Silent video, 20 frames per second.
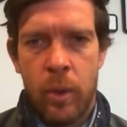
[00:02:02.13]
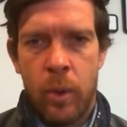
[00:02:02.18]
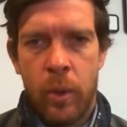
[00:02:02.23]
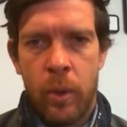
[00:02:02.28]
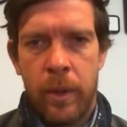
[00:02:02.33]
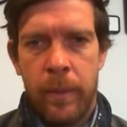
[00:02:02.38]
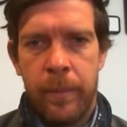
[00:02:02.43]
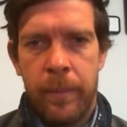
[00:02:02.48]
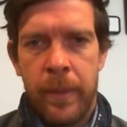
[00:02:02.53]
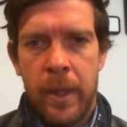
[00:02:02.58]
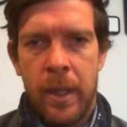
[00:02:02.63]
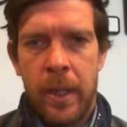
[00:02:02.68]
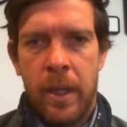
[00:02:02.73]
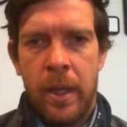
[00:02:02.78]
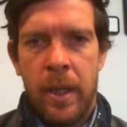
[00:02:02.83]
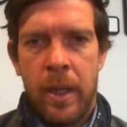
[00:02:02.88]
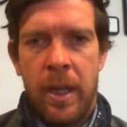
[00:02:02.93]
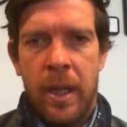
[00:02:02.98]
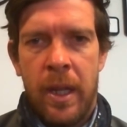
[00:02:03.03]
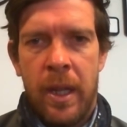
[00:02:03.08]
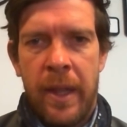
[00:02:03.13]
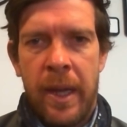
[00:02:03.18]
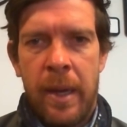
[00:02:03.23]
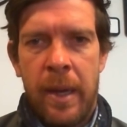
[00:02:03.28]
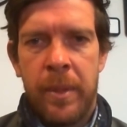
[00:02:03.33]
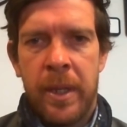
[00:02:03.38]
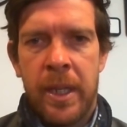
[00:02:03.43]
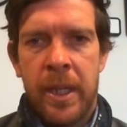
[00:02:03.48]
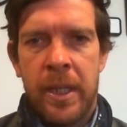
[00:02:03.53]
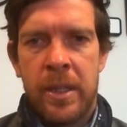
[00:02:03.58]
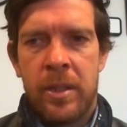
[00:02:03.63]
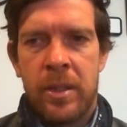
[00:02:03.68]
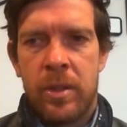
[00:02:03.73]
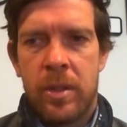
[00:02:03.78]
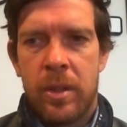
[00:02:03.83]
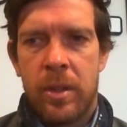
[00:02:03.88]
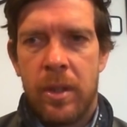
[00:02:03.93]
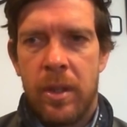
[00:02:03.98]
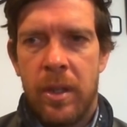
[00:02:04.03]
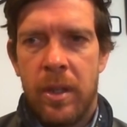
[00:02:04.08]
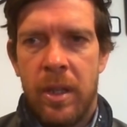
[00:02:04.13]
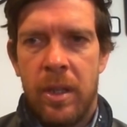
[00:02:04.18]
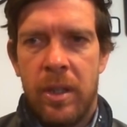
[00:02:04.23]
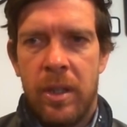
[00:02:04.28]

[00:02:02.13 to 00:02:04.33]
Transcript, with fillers: call them, and that means the,